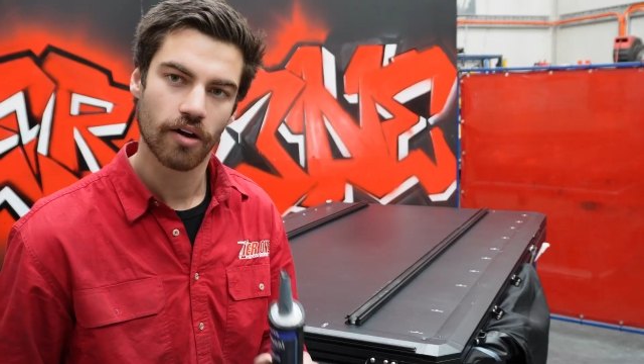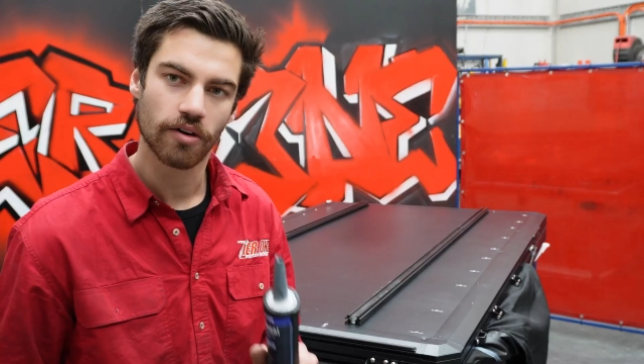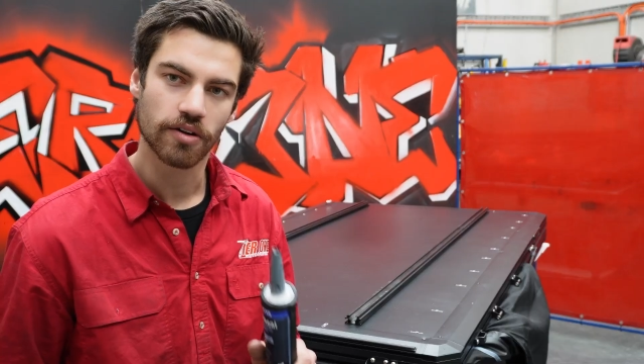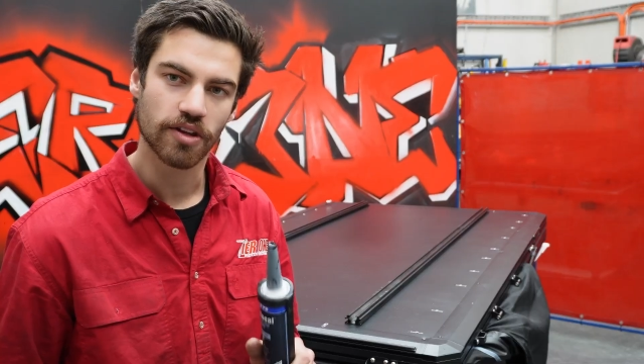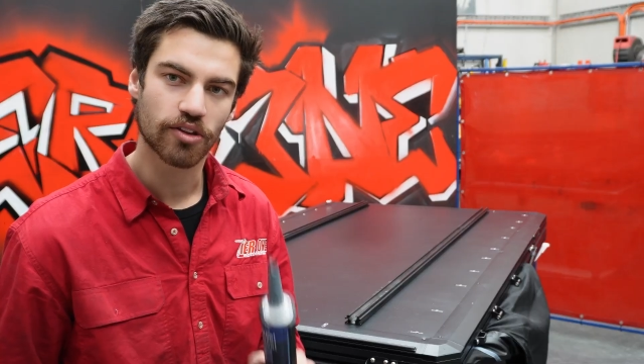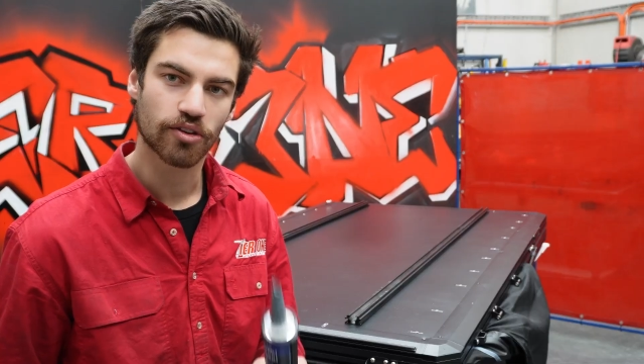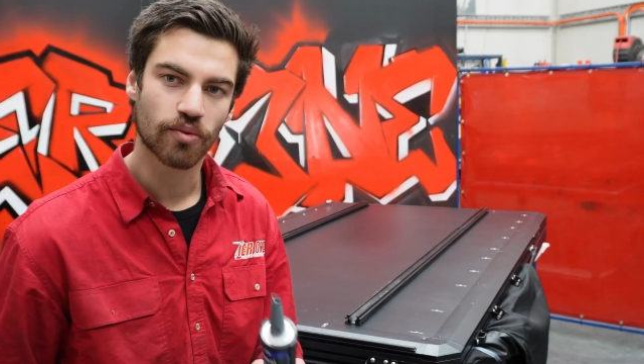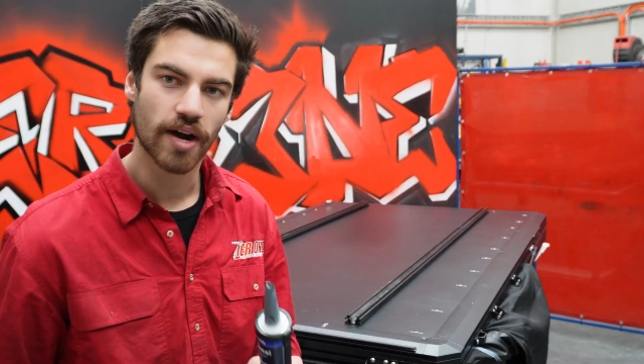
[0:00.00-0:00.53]
on
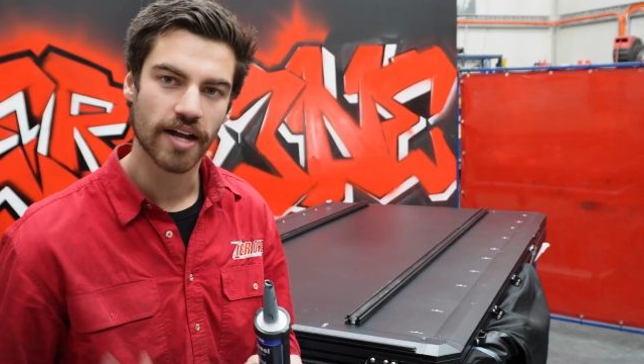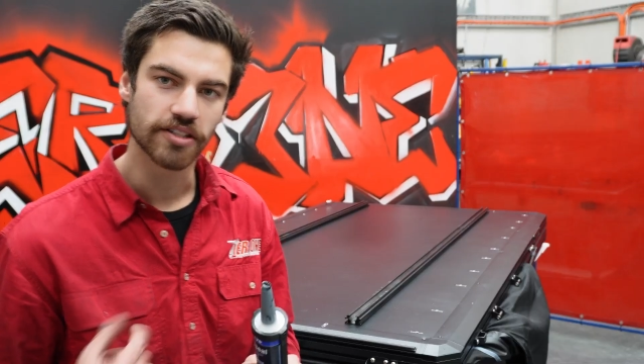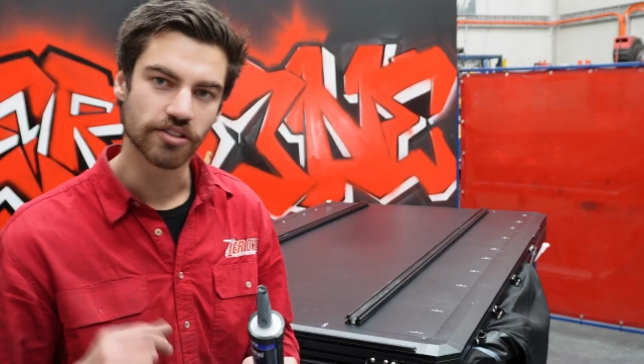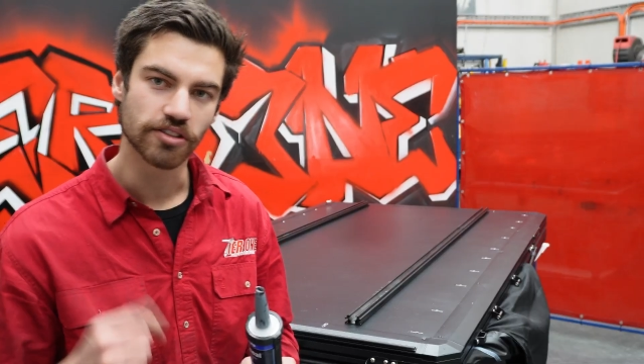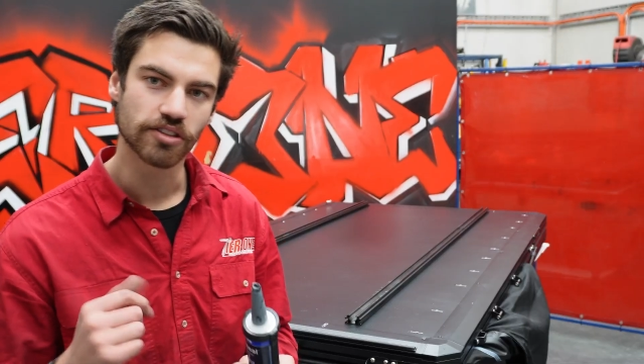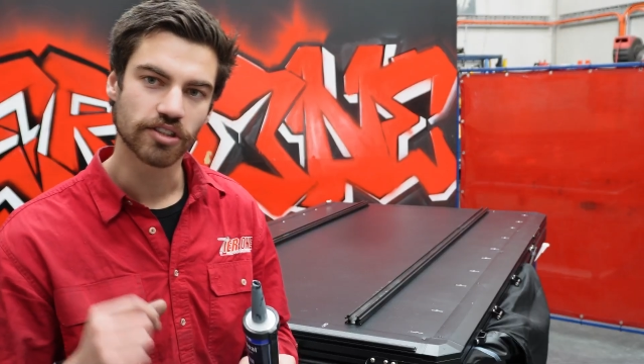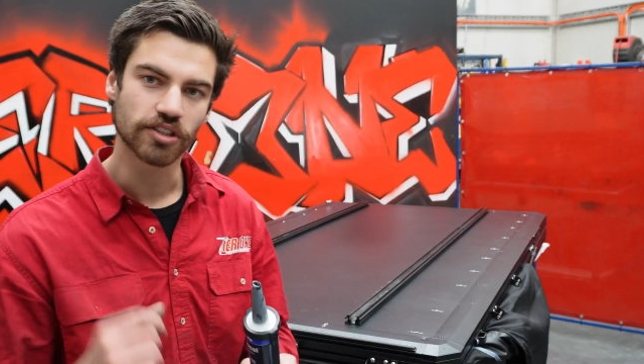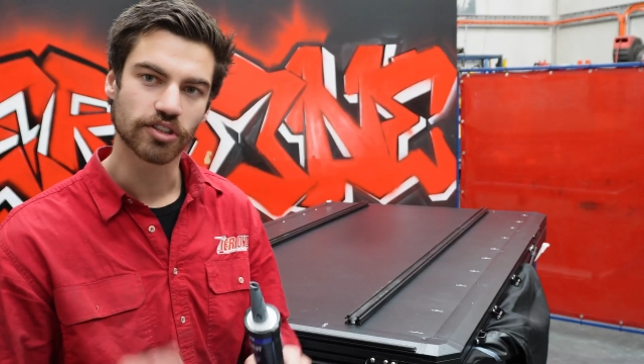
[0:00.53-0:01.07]
your
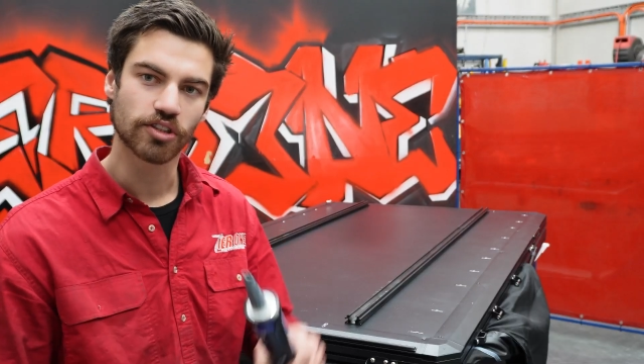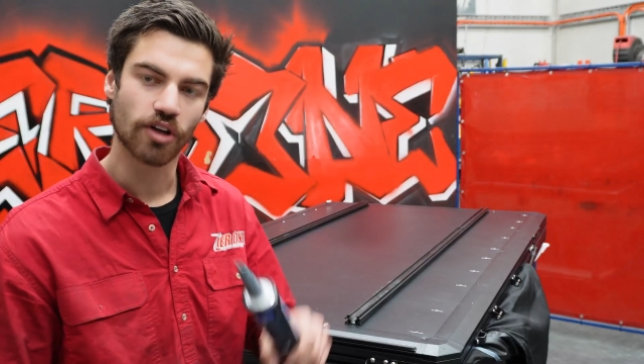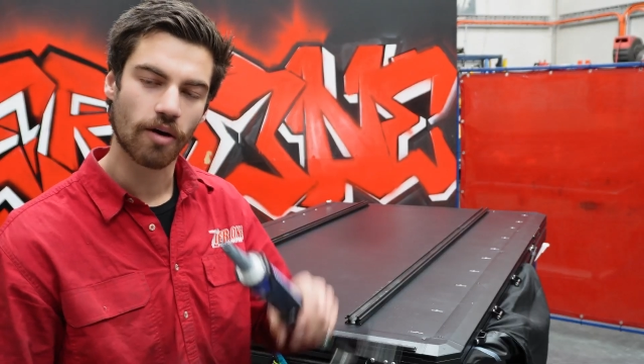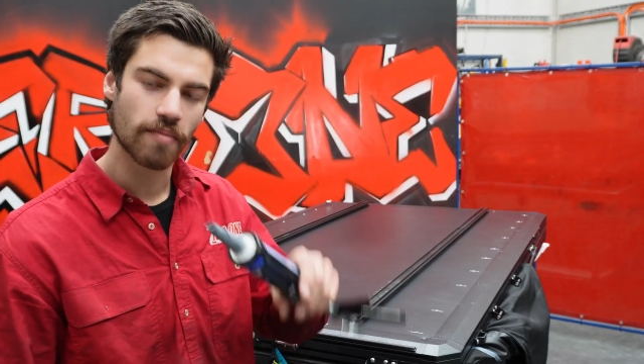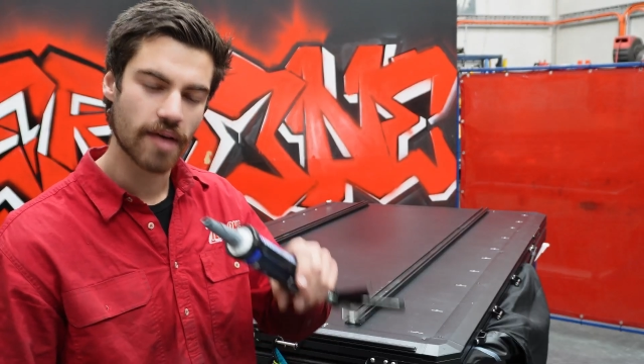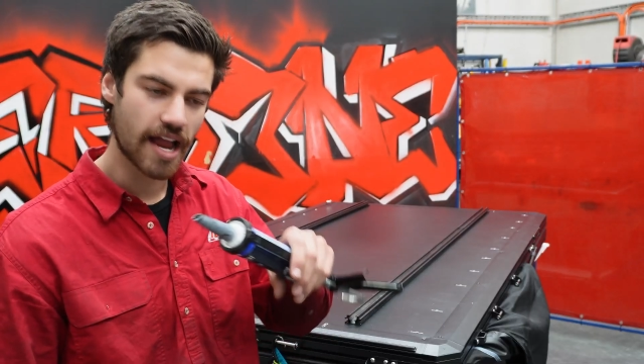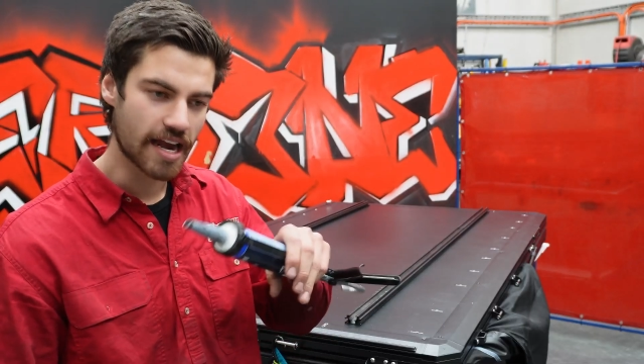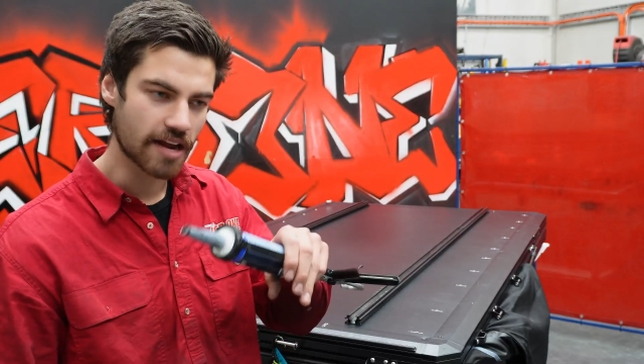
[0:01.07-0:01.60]
threads to
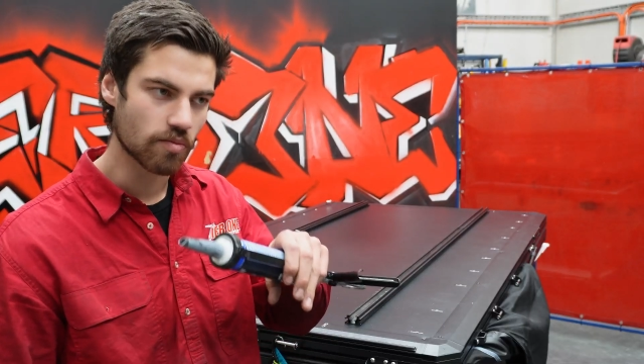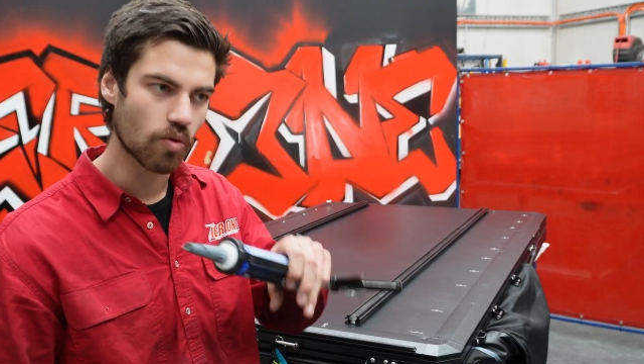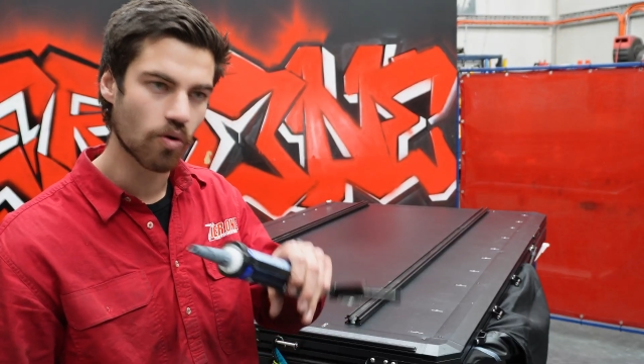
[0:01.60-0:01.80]
stop any